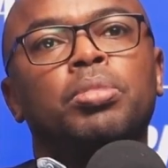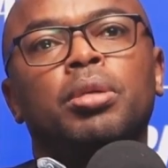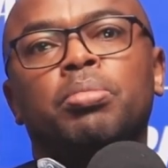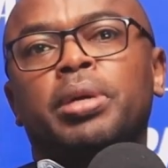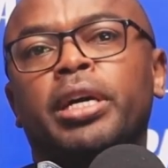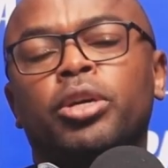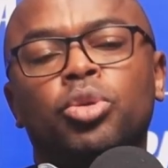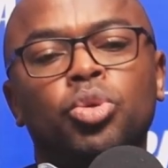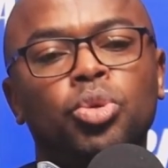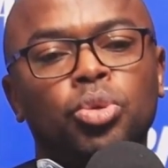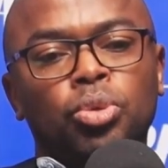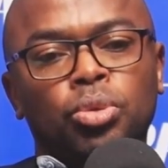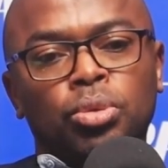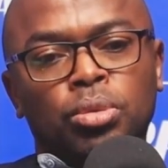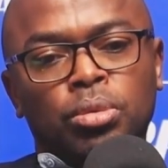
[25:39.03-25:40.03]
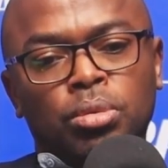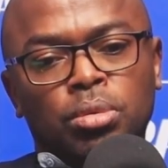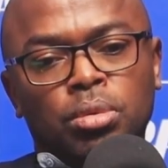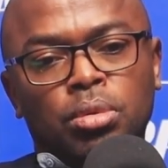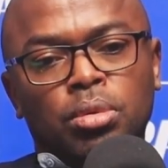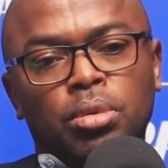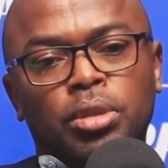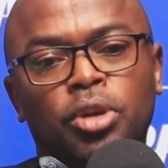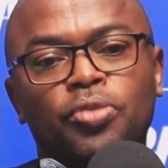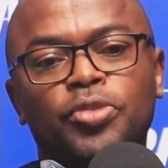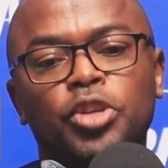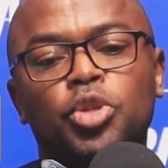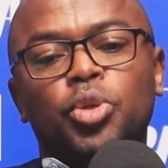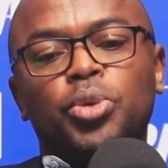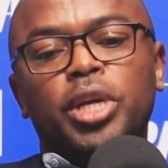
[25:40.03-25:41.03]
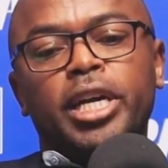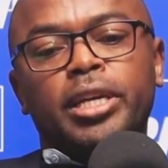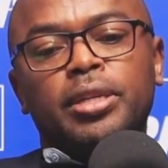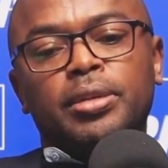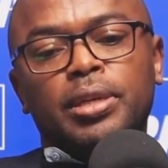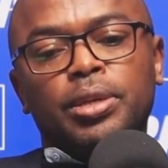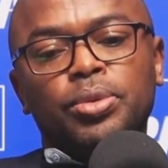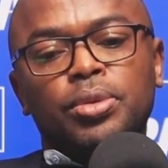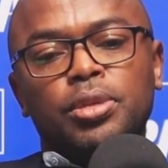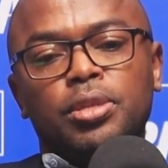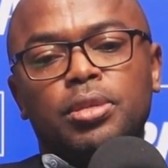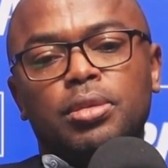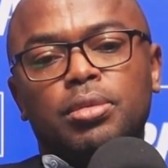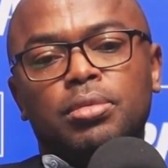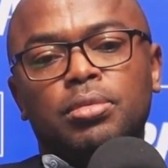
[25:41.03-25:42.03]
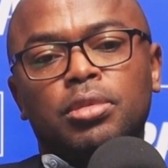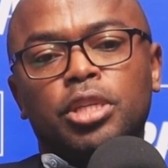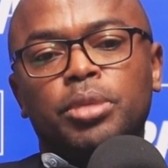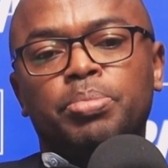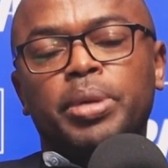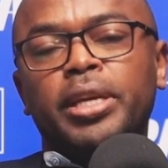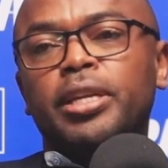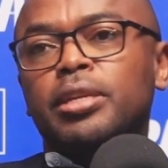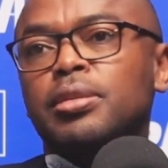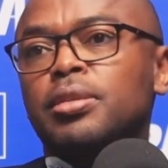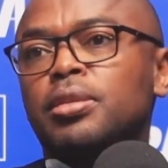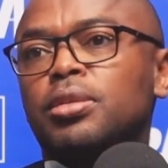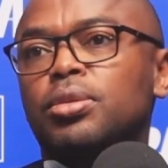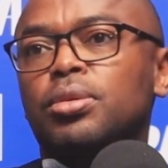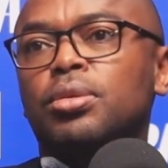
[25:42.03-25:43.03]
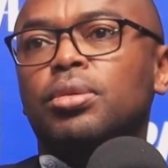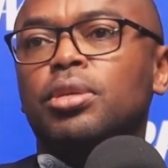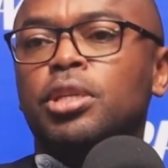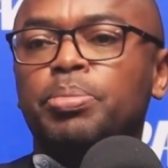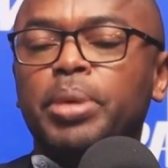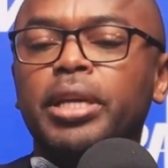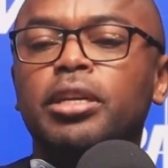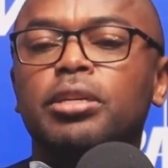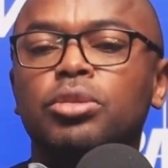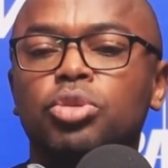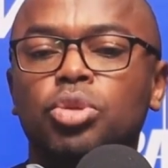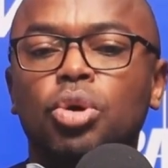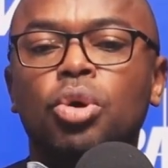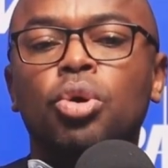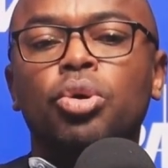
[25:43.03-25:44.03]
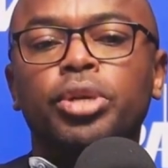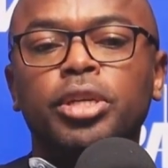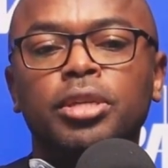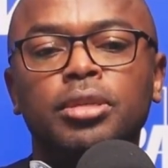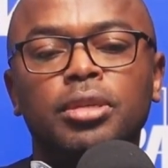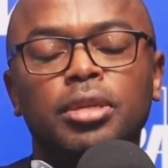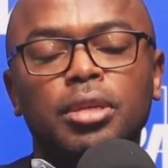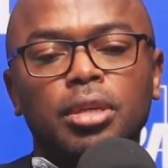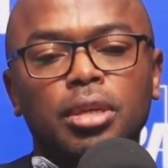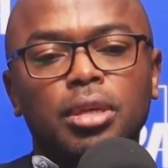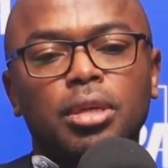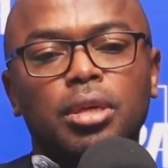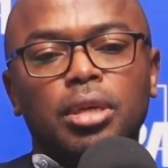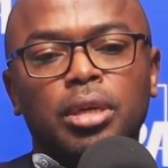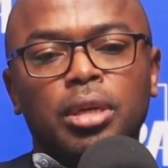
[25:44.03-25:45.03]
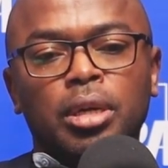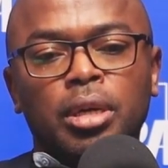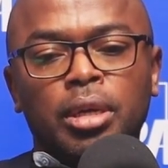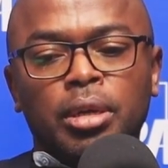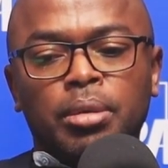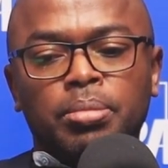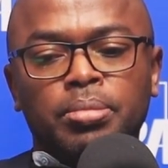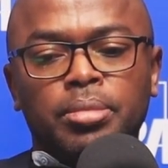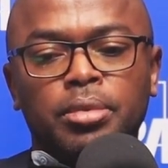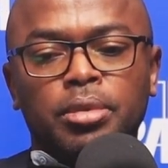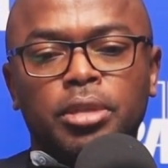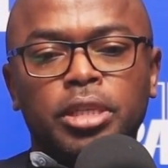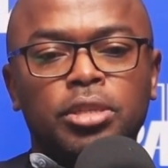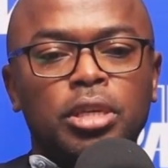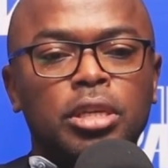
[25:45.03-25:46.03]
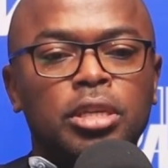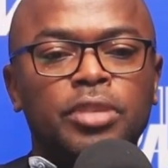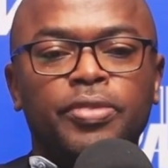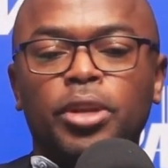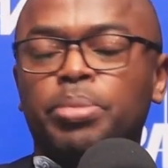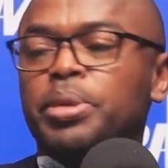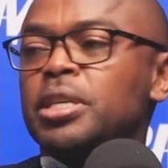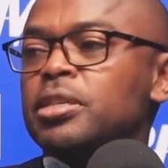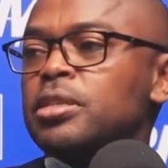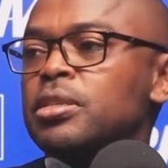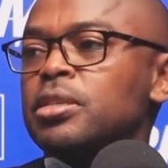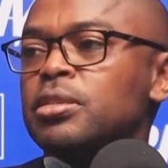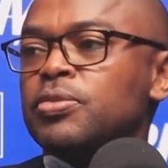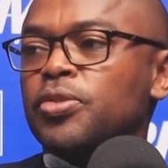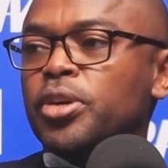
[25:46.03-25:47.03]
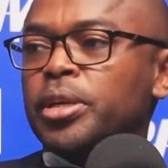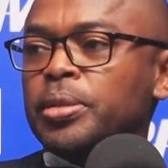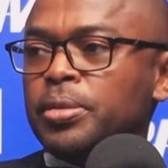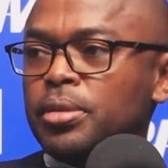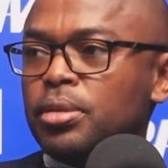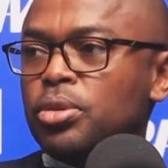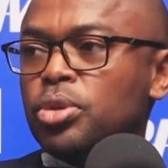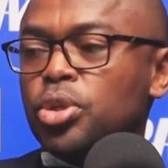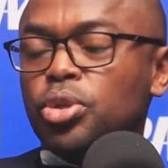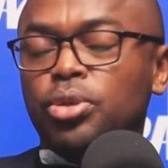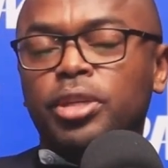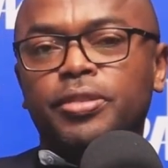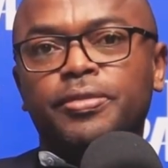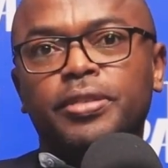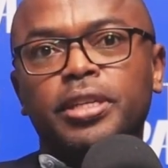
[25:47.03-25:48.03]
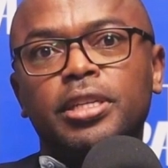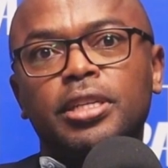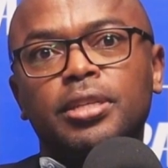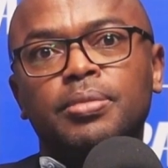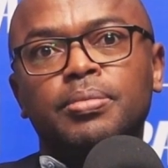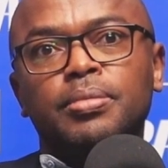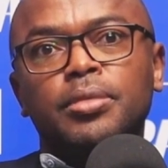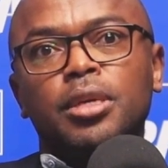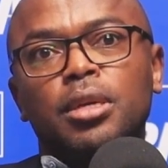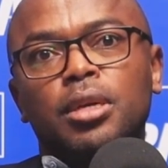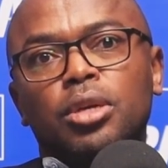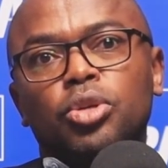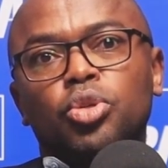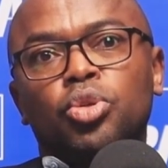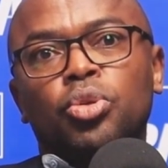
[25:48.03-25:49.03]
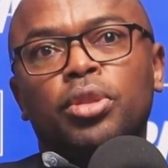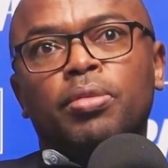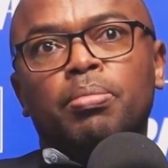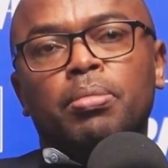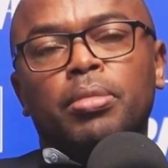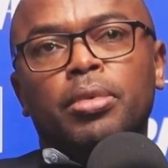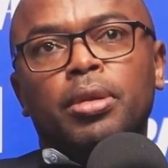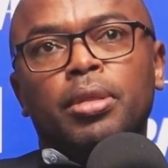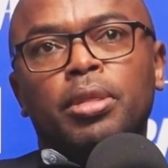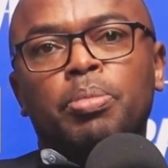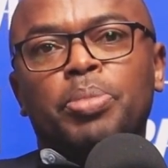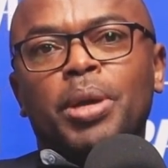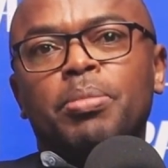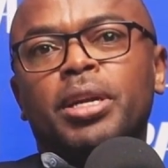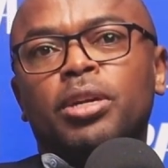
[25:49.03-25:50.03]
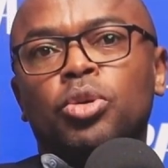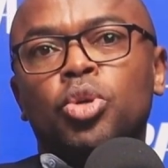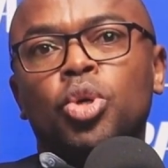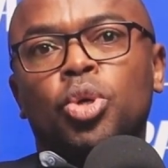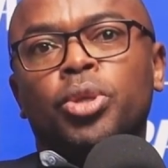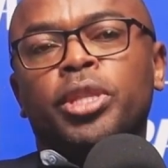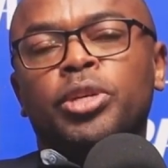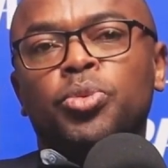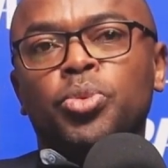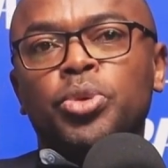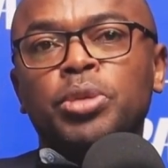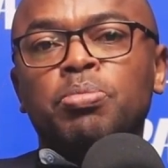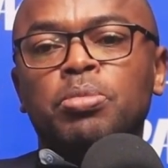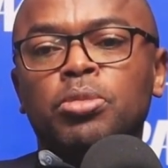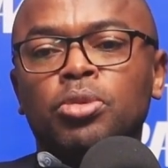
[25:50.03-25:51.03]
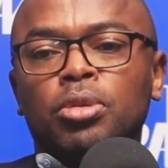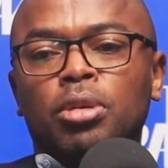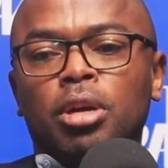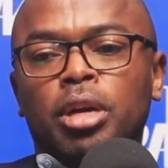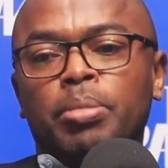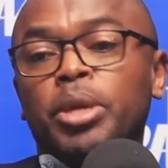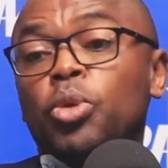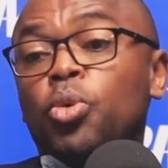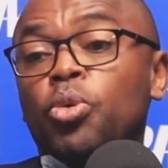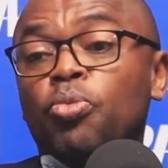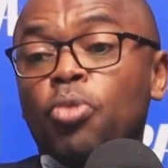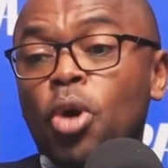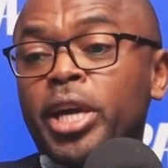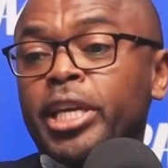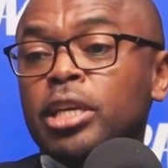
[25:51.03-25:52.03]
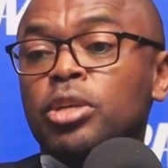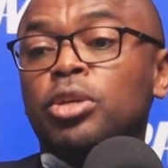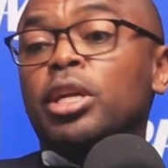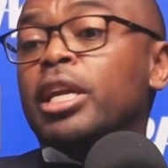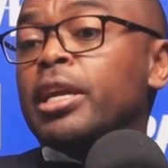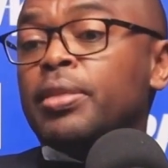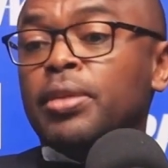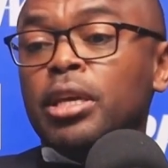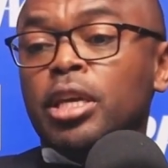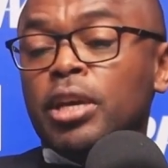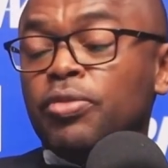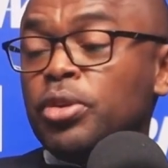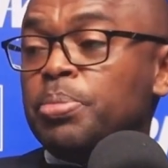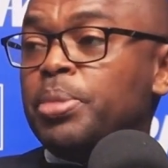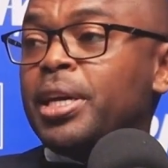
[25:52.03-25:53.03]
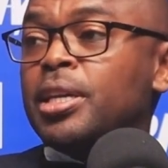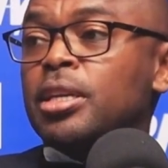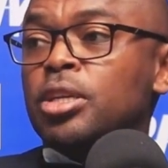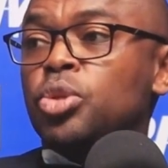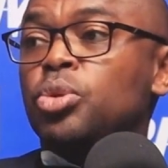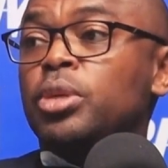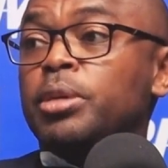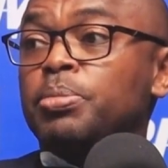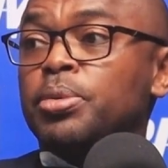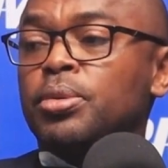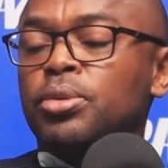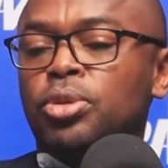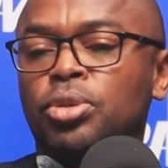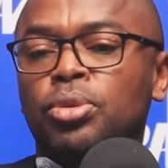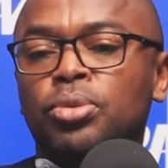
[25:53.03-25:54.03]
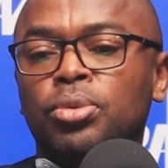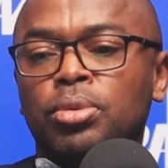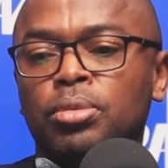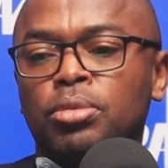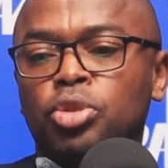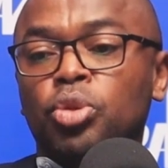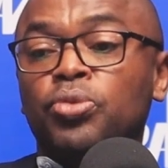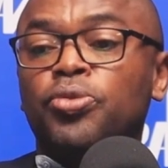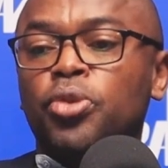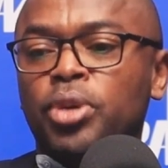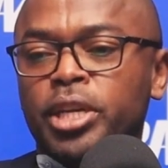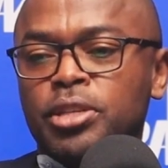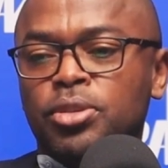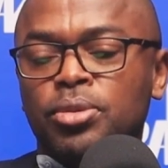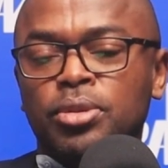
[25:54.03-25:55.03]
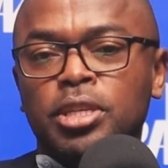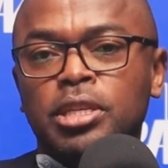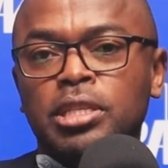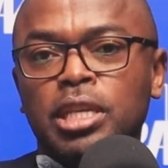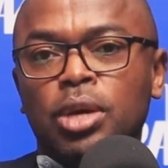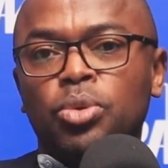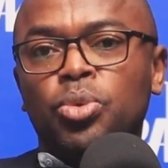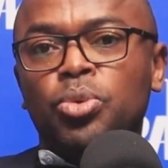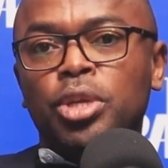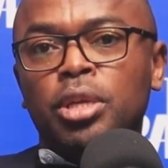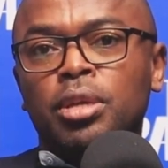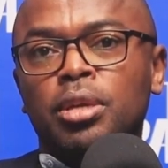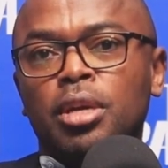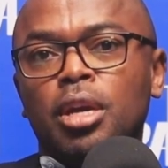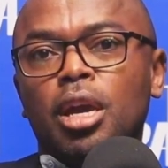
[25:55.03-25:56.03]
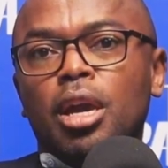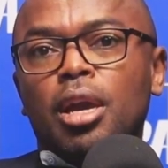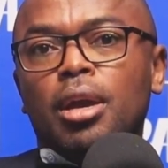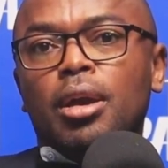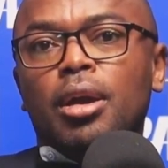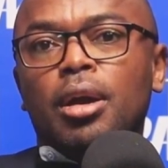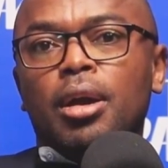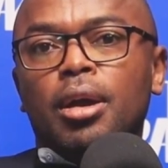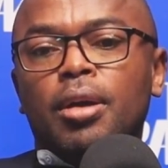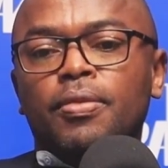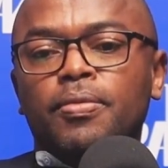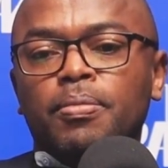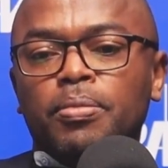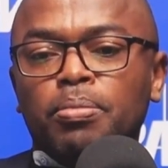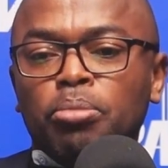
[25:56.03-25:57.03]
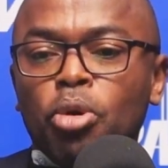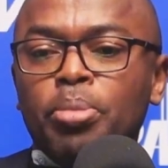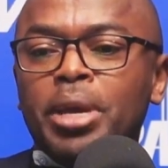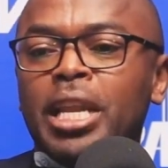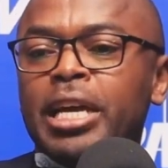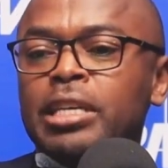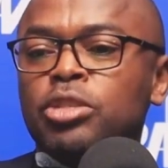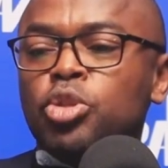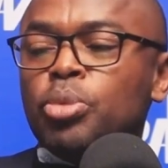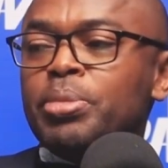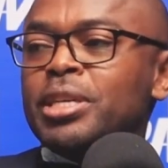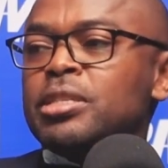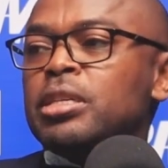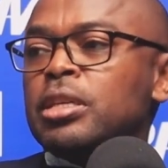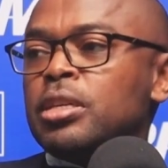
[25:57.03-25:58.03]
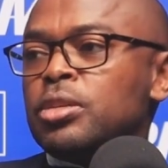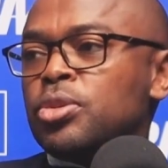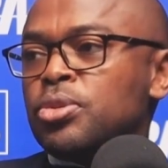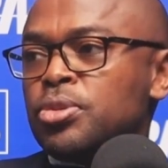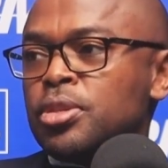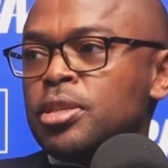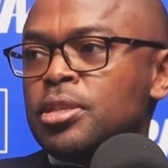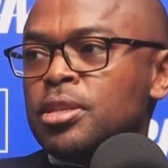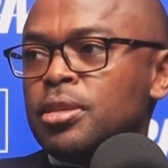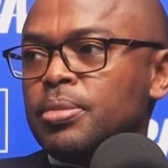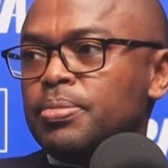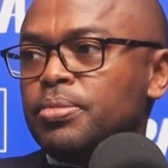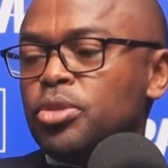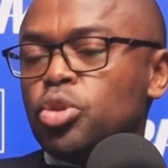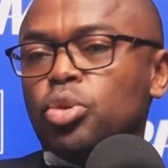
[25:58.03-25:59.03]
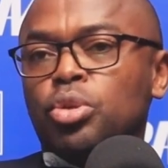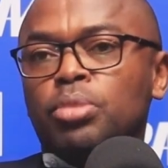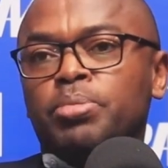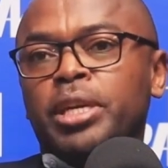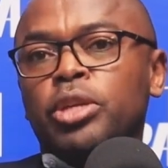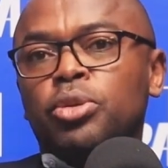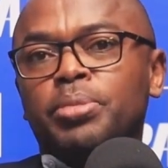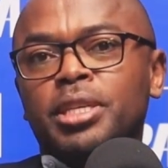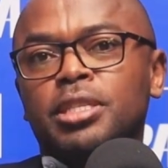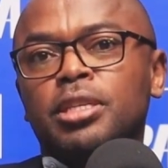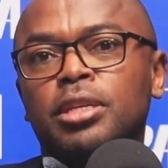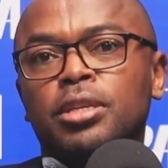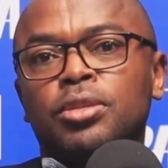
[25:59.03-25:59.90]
back to the conversation we had around dependence on, let's say, development assistance for health or donor funding. So the primary goal that we're working on, that I think every partner should focus on, is how do we mobilize domestic resources. So by domestic